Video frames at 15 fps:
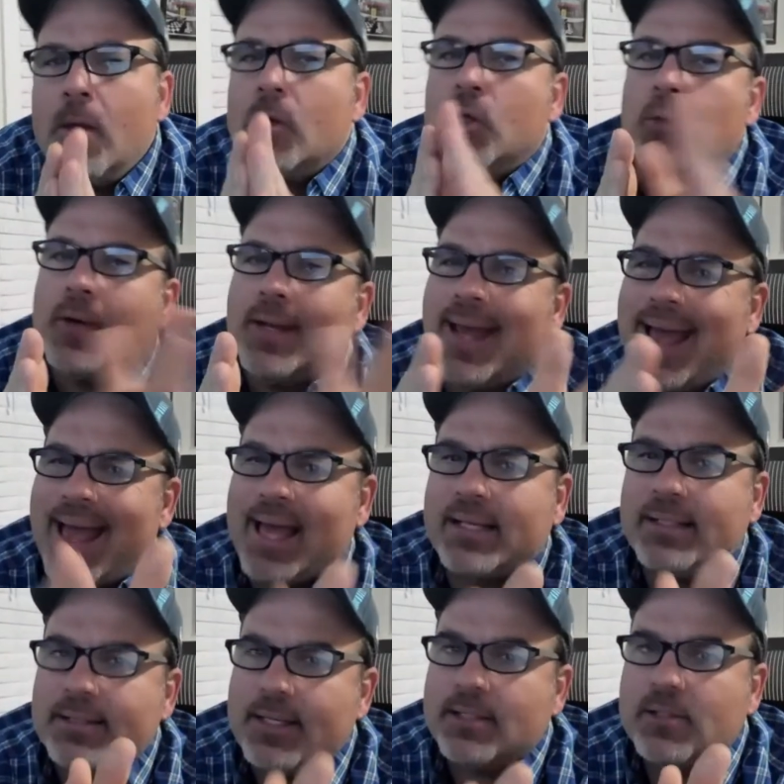you can
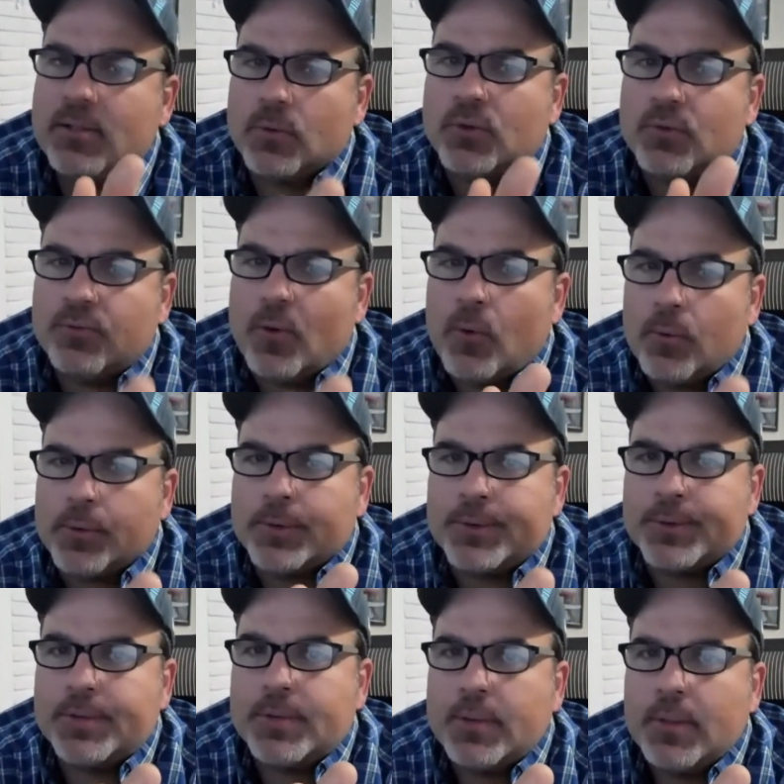access those
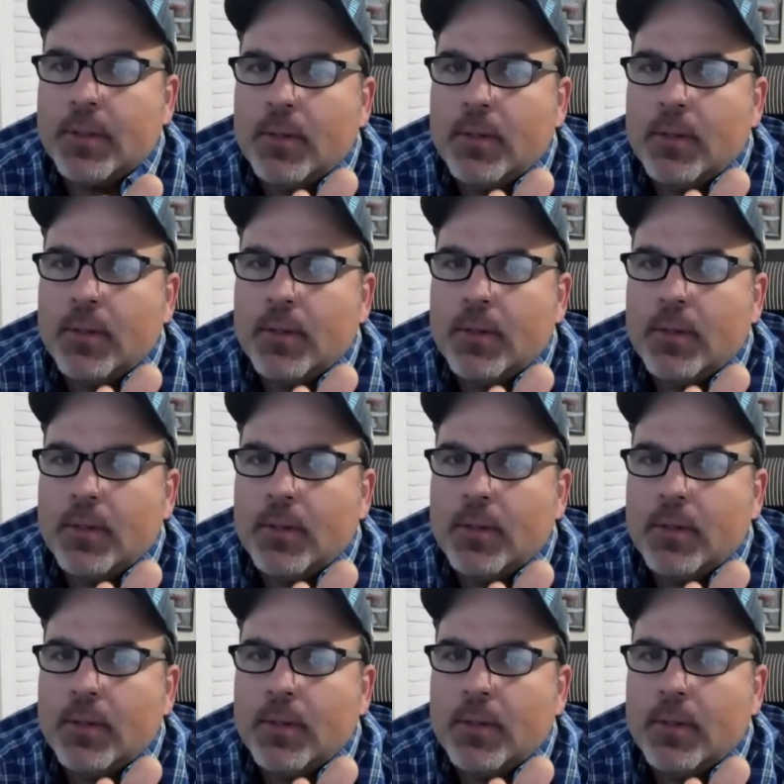folders